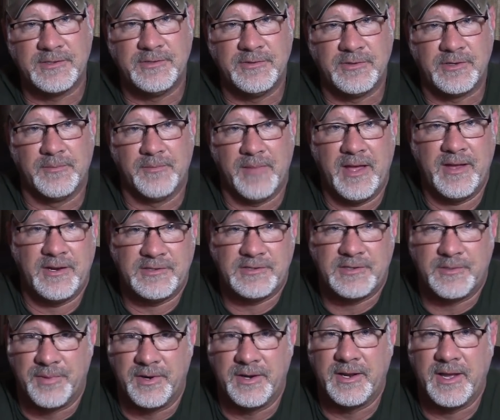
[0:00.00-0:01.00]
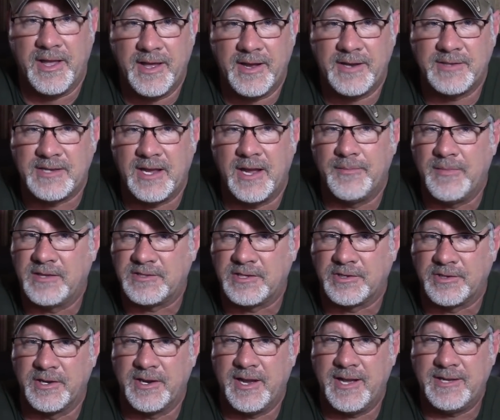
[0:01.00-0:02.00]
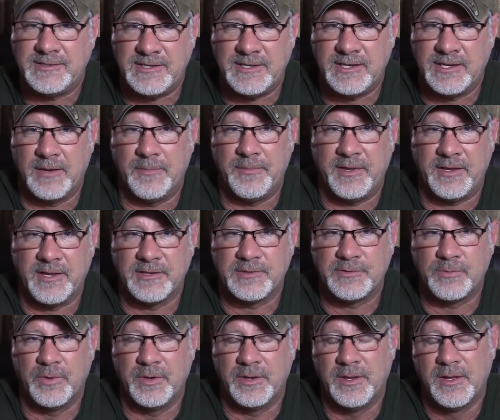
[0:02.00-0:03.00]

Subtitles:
as you can manage to bring ahead of time, that's a good idea, because